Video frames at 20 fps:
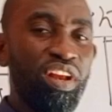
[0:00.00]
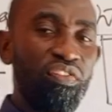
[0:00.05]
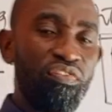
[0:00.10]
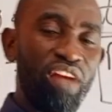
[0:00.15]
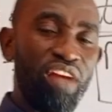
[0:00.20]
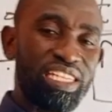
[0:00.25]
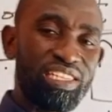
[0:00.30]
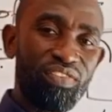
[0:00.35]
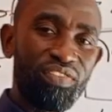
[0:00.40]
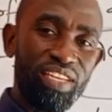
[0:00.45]

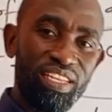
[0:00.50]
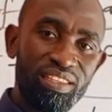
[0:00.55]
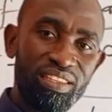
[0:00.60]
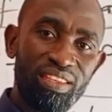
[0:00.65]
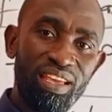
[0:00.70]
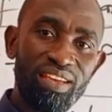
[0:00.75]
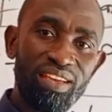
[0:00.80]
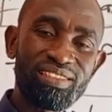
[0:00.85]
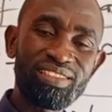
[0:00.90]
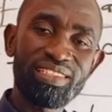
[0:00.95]
refractive
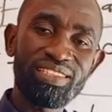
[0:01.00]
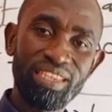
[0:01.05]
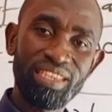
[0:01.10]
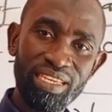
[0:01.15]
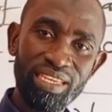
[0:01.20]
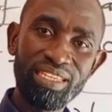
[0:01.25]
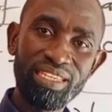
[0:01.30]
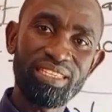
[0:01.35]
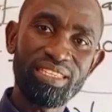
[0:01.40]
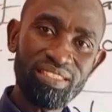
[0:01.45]
index
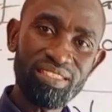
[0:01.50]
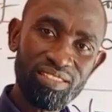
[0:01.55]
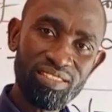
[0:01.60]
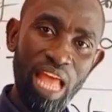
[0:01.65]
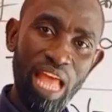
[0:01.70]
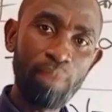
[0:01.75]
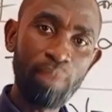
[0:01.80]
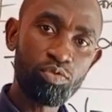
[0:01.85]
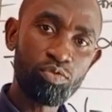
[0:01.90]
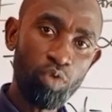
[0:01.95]
in
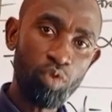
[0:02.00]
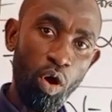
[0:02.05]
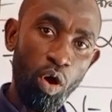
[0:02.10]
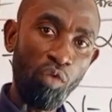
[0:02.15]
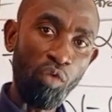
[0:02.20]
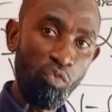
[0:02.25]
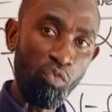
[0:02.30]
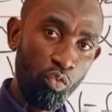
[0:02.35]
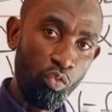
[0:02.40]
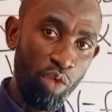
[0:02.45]
terms
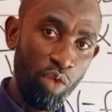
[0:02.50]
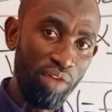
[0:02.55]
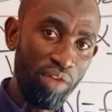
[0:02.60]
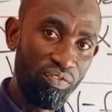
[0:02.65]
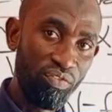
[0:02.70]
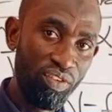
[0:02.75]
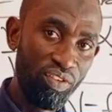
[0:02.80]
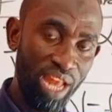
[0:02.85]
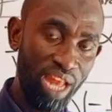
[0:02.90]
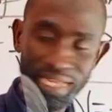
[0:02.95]
of
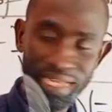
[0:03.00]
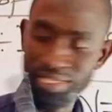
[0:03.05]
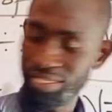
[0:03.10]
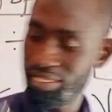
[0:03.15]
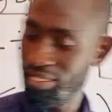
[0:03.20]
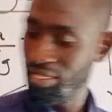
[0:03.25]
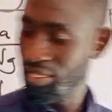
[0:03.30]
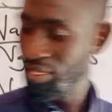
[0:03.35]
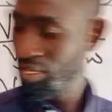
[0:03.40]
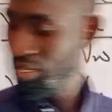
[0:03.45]
wavelength.